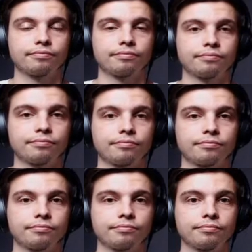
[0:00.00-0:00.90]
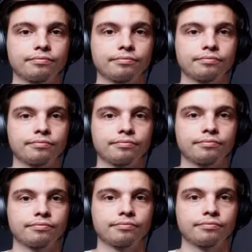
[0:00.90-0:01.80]

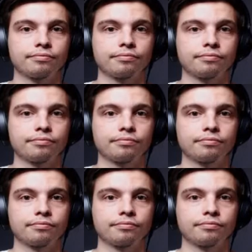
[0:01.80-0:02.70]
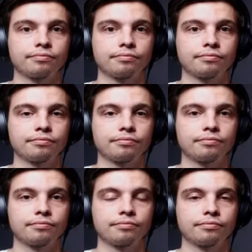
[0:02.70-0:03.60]

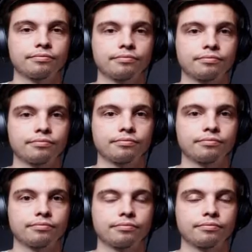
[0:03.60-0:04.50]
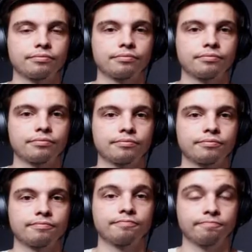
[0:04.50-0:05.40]

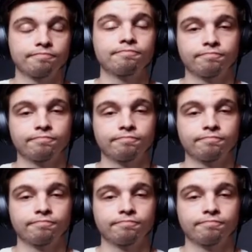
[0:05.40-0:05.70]
(silent)